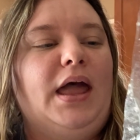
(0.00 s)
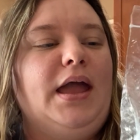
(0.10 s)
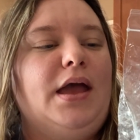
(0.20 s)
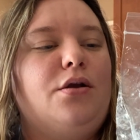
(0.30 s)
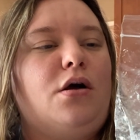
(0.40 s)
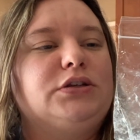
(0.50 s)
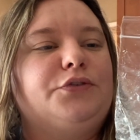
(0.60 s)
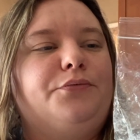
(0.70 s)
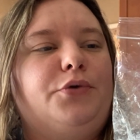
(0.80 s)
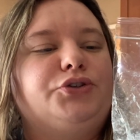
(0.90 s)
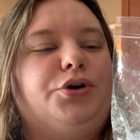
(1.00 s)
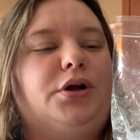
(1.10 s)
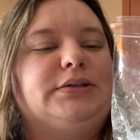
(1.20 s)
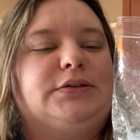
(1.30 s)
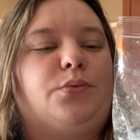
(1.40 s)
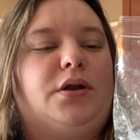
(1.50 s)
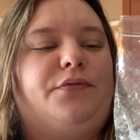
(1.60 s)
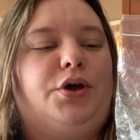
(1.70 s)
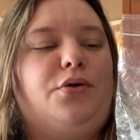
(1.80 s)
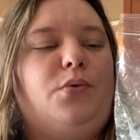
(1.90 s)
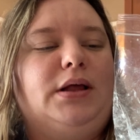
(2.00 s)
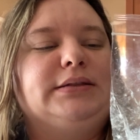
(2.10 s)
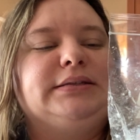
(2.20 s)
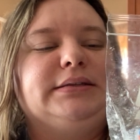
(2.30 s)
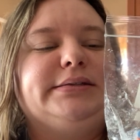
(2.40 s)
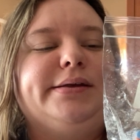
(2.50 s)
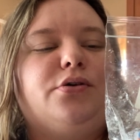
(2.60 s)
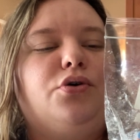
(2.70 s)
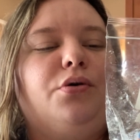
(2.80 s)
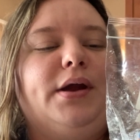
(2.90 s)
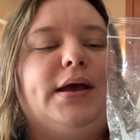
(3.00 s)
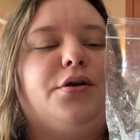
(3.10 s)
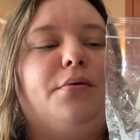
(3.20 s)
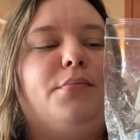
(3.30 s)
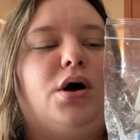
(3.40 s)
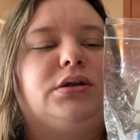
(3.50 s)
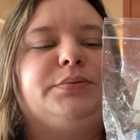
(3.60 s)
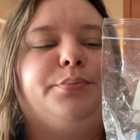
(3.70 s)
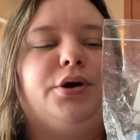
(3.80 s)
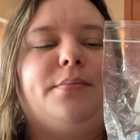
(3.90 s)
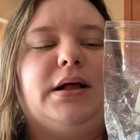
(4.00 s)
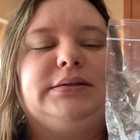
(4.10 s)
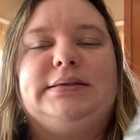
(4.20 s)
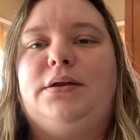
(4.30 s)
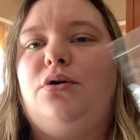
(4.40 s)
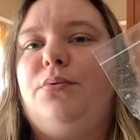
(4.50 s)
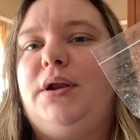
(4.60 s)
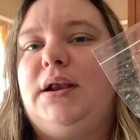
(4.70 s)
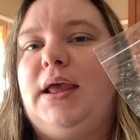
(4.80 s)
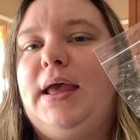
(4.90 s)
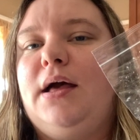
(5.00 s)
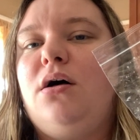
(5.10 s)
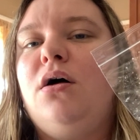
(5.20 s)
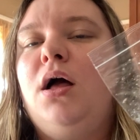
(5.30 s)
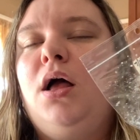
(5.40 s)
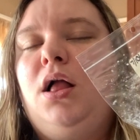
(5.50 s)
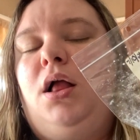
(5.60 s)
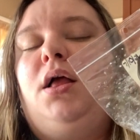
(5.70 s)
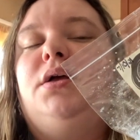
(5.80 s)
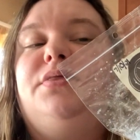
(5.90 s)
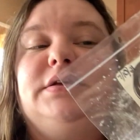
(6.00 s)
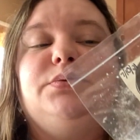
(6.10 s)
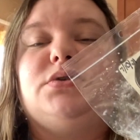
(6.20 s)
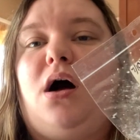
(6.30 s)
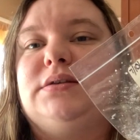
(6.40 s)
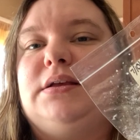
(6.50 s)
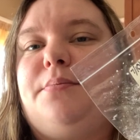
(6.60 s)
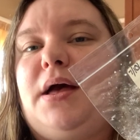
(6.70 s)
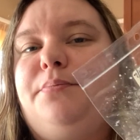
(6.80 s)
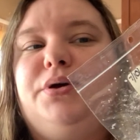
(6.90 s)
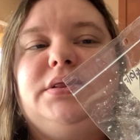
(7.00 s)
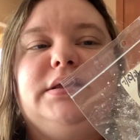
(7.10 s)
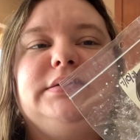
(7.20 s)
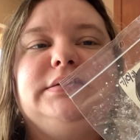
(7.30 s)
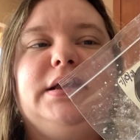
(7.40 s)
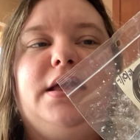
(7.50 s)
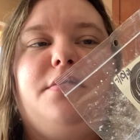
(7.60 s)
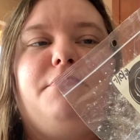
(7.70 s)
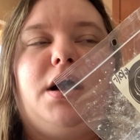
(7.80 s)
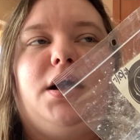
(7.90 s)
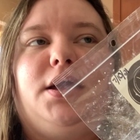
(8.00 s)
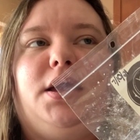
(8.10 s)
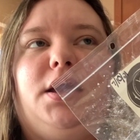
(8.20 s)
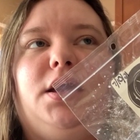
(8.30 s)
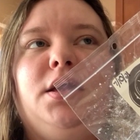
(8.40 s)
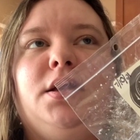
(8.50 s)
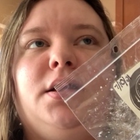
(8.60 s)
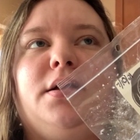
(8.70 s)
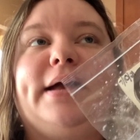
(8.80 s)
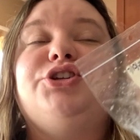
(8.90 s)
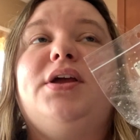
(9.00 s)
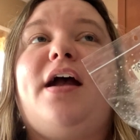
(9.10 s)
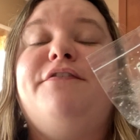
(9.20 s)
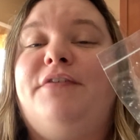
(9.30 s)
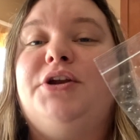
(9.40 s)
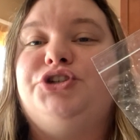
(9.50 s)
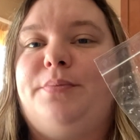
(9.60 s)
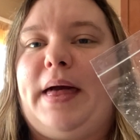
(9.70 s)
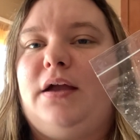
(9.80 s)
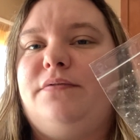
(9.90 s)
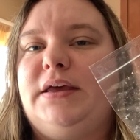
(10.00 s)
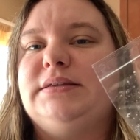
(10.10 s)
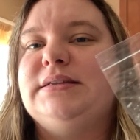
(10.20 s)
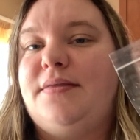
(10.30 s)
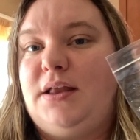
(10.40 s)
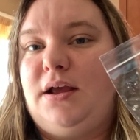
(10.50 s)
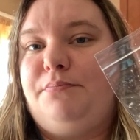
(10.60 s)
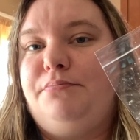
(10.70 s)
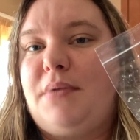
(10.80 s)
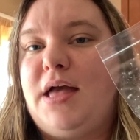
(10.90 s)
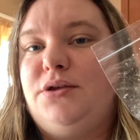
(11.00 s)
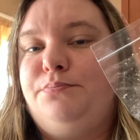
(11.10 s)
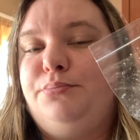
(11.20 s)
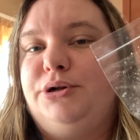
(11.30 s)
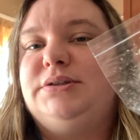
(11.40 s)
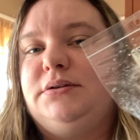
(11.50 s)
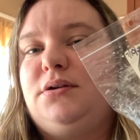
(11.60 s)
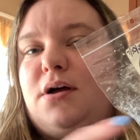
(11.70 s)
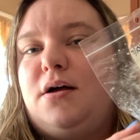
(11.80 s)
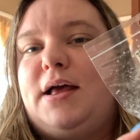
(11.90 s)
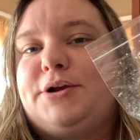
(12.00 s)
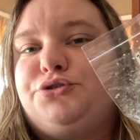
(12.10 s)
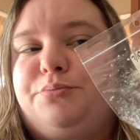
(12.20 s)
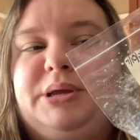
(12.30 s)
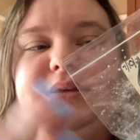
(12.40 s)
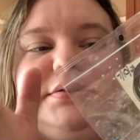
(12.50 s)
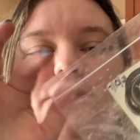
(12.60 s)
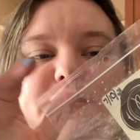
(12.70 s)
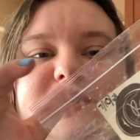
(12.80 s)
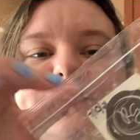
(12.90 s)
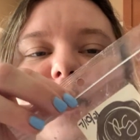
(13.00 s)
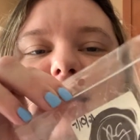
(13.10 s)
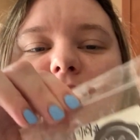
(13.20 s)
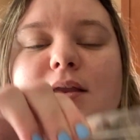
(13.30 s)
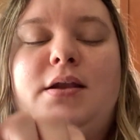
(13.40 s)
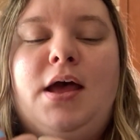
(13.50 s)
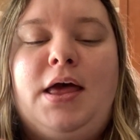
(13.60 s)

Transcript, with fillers: And also from Rose Girls is one of the good ones. Seal, coriander, moss, bergamot, sandalwood, and kale. This was awesome. I put this in my Actually, I finished a bag of this, and then I, I put uh, extra piece from this bag in.